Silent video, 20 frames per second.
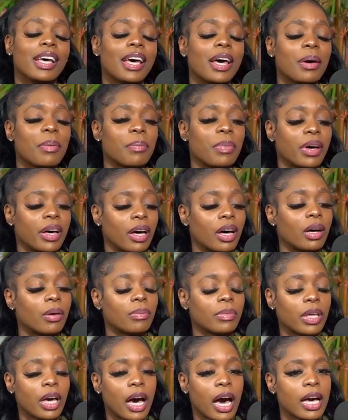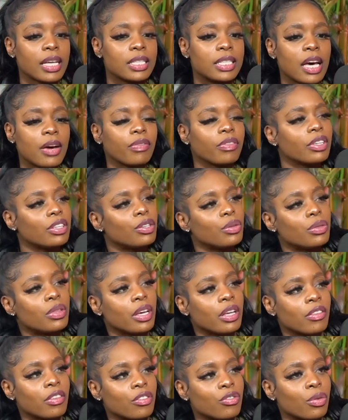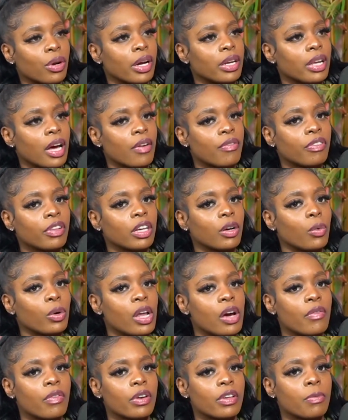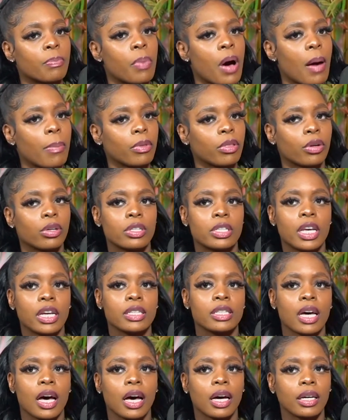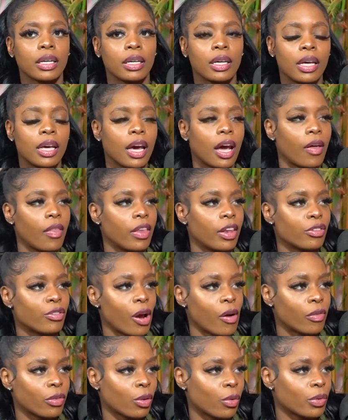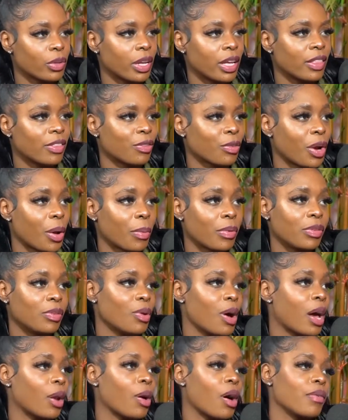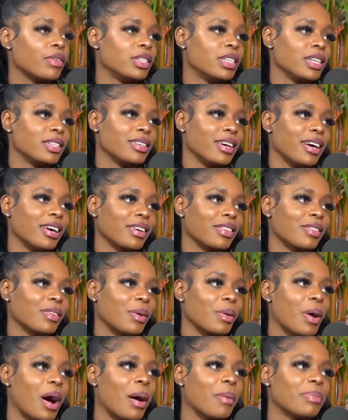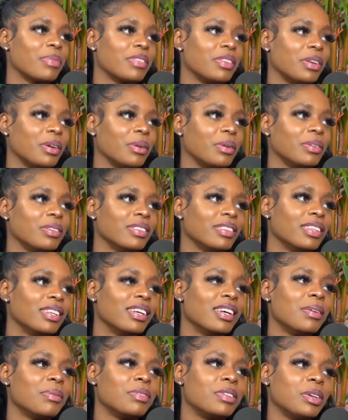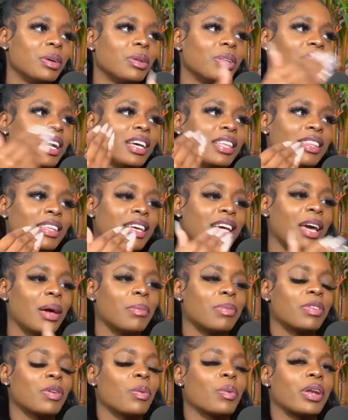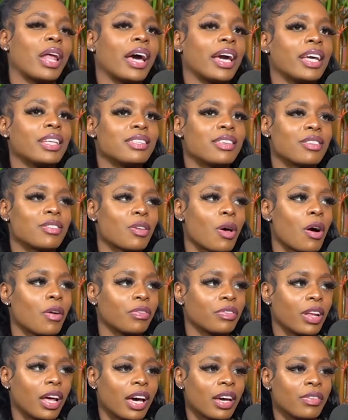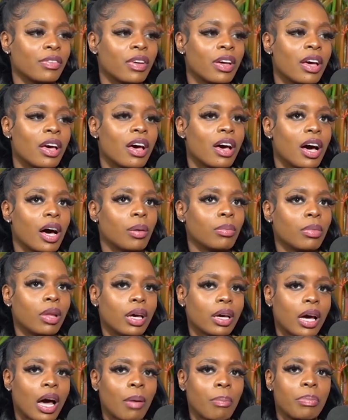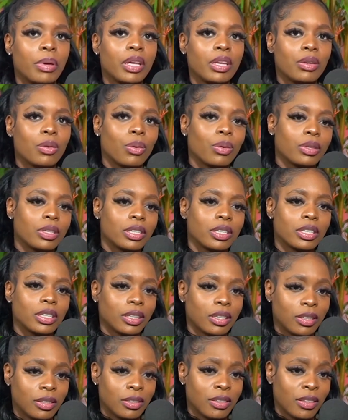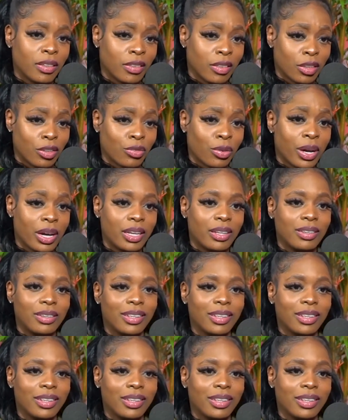But I definitely do think it's a trend. I feel like whenever it's popular on TikTok and then it travels over to Instagram, because I don't have a TikTok, so I'm still late in the game. So when I get to soft life, I'm like, I've been doing this shit. This is a trend.